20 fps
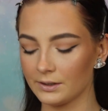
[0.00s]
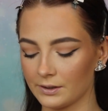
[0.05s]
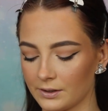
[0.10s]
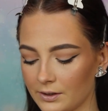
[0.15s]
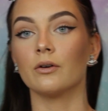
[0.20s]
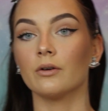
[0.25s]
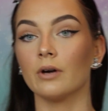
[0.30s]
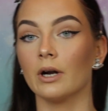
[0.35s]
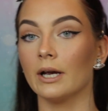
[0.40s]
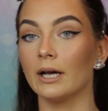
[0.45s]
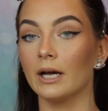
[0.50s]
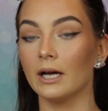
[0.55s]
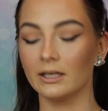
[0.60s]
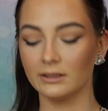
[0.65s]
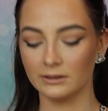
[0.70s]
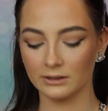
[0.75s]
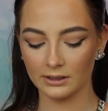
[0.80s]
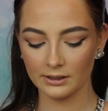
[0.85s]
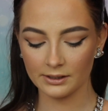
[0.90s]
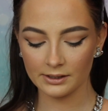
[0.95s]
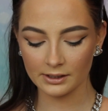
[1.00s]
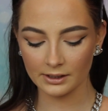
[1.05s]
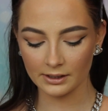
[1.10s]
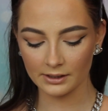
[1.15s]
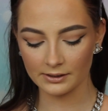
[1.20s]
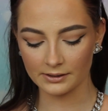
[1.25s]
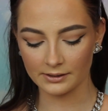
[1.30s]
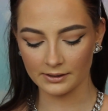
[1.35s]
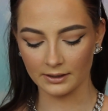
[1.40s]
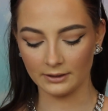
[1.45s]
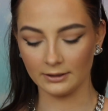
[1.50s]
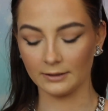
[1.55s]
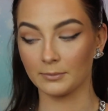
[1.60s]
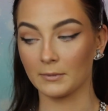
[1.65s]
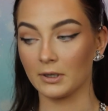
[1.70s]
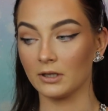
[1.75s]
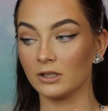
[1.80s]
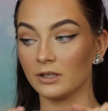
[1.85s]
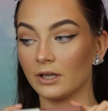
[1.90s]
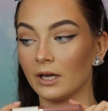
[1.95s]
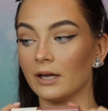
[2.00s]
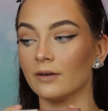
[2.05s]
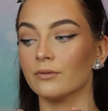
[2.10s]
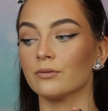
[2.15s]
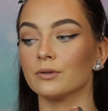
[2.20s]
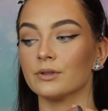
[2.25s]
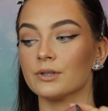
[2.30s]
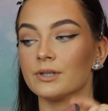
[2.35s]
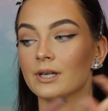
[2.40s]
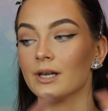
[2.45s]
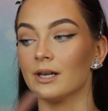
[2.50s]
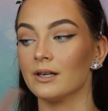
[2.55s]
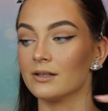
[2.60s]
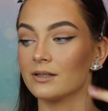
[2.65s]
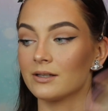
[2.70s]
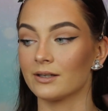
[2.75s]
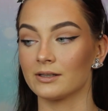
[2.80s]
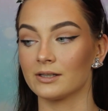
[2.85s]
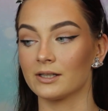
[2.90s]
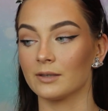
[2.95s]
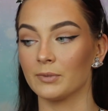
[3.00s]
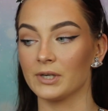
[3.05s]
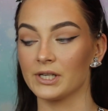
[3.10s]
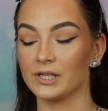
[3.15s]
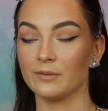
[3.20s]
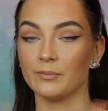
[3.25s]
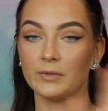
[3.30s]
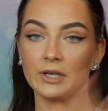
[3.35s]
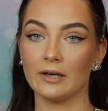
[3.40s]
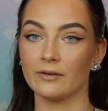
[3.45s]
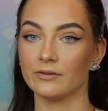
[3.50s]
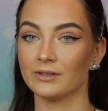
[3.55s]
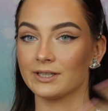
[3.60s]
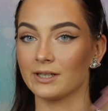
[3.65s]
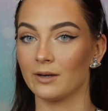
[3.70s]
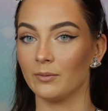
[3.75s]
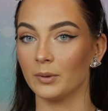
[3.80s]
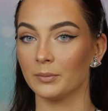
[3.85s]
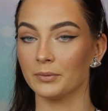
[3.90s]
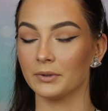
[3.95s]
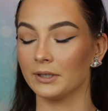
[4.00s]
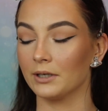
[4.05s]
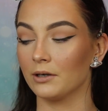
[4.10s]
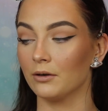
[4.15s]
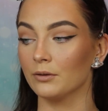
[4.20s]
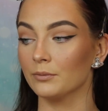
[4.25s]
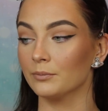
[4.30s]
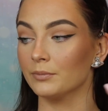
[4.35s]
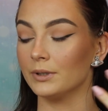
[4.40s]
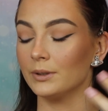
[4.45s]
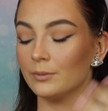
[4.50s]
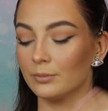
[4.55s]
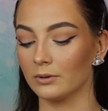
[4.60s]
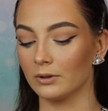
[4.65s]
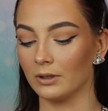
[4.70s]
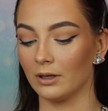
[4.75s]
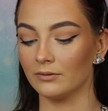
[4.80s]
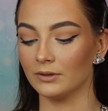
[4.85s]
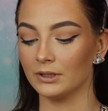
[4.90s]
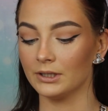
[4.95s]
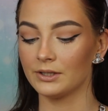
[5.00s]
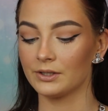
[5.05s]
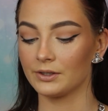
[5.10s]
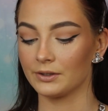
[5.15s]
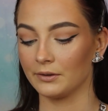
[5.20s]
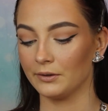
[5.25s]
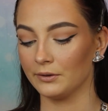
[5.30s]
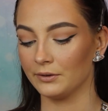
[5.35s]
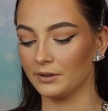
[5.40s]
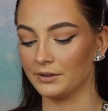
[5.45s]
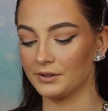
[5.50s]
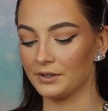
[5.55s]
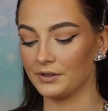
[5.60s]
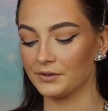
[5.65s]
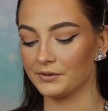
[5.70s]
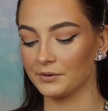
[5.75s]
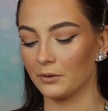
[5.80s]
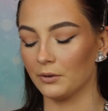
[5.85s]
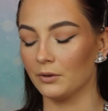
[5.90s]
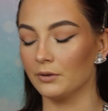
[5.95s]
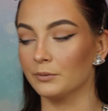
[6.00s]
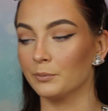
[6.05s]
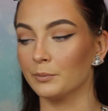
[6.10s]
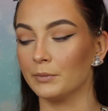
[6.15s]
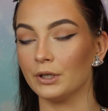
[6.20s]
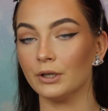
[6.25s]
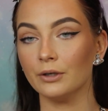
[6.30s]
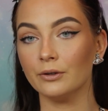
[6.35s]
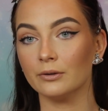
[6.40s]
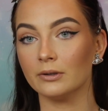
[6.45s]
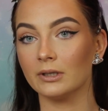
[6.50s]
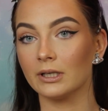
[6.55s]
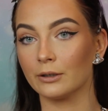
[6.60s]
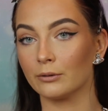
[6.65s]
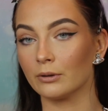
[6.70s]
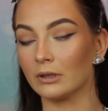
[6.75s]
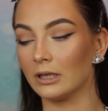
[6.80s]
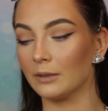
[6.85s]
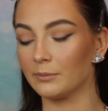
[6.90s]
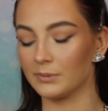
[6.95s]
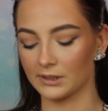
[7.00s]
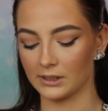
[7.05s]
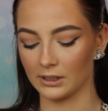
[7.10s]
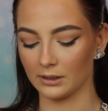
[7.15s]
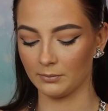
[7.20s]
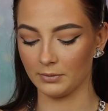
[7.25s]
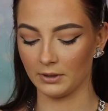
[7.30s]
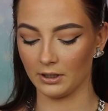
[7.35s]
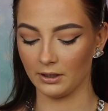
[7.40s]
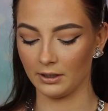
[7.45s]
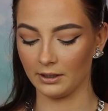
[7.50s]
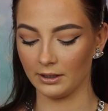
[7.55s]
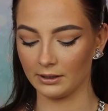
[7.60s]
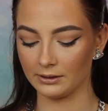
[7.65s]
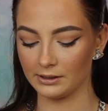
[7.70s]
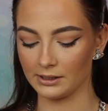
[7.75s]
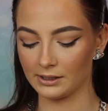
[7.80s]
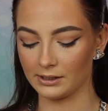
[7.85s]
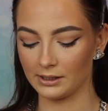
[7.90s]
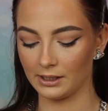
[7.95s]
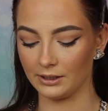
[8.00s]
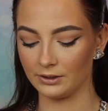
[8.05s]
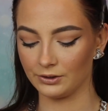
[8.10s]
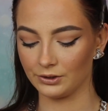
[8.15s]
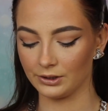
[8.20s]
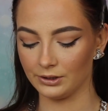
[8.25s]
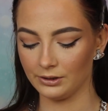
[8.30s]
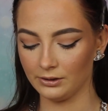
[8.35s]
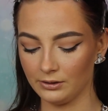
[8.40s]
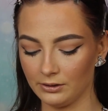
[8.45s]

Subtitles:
Alright, and this is the lip color that everyone says looks the best on me. Every time I put it on, people love it. So this is On Mute Liquid Lipstick by Anastasia.